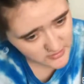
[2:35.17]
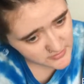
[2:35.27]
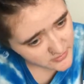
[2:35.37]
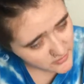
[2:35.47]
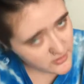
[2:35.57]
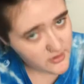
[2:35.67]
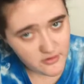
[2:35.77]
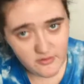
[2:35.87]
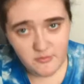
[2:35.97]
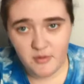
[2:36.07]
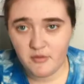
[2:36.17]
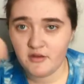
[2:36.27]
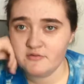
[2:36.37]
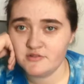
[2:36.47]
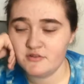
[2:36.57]
So my
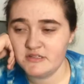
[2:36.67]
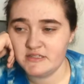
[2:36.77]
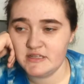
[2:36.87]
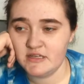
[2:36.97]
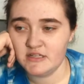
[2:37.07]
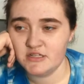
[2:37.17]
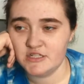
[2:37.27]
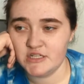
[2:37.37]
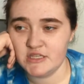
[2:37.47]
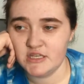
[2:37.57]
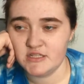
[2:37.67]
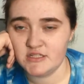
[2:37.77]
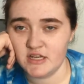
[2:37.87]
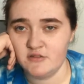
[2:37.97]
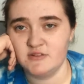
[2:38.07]
main was always English, and then
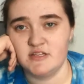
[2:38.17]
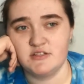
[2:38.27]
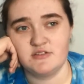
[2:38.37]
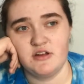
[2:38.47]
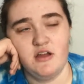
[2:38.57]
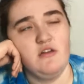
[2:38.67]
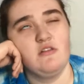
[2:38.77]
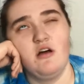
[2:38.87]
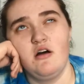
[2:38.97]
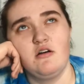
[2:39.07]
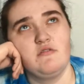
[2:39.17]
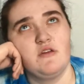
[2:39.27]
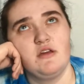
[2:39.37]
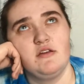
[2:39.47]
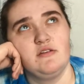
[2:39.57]
second was history. I love
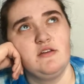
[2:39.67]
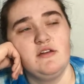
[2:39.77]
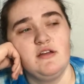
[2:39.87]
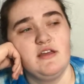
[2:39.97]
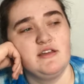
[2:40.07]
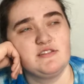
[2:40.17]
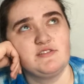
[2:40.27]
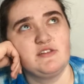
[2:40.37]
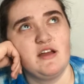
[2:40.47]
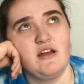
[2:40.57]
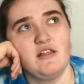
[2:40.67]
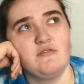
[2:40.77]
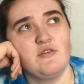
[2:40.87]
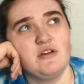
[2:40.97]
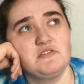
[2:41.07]
history. I love
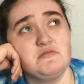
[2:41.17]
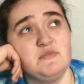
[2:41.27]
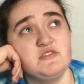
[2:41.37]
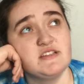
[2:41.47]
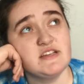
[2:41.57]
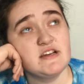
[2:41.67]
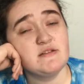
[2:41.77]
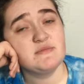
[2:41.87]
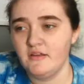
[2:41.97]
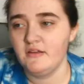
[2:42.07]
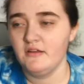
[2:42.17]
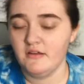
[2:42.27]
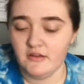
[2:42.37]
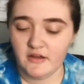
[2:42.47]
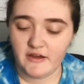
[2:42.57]
going to museums.
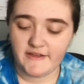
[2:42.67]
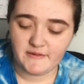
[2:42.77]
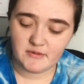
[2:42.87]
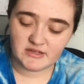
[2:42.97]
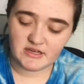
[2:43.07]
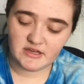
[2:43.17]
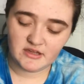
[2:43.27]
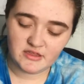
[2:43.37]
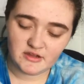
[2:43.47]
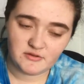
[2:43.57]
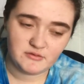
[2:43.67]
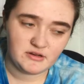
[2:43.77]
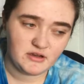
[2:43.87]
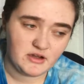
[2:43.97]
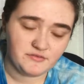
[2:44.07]
And then my third
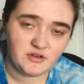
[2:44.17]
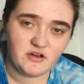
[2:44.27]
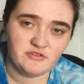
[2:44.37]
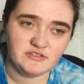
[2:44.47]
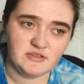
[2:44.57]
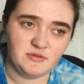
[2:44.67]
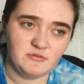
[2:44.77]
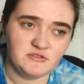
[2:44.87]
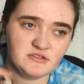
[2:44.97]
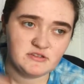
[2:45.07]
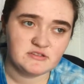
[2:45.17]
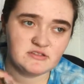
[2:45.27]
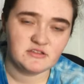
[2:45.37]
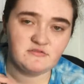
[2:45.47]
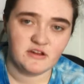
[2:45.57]
would have to obviously be music,
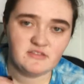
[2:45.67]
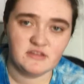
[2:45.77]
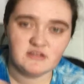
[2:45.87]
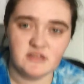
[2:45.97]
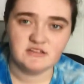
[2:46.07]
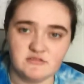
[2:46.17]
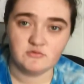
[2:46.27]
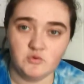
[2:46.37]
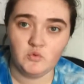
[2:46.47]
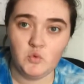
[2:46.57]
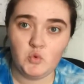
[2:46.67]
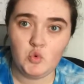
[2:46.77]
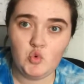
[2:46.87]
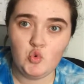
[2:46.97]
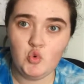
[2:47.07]
seeing the fact that it is,
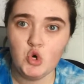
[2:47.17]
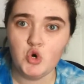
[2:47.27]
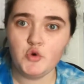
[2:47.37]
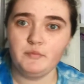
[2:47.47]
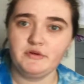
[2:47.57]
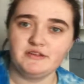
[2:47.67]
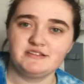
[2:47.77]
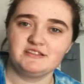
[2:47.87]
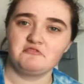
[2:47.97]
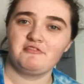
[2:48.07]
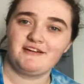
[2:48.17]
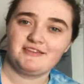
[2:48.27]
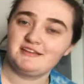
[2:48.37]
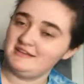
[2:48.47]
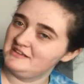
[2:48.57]
seeing the
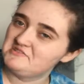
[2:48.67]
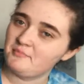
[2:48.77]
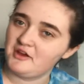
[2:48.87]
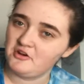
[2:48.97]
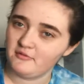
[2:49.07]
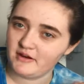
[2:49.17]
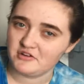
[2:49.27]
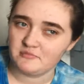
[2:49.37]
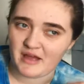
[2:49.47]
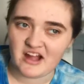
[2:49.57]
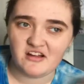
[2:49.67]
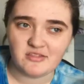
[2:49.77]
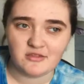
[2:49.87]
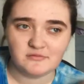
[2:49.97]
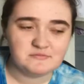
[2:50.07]
fact that it is my career
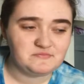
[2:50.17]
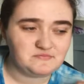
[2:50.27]
path.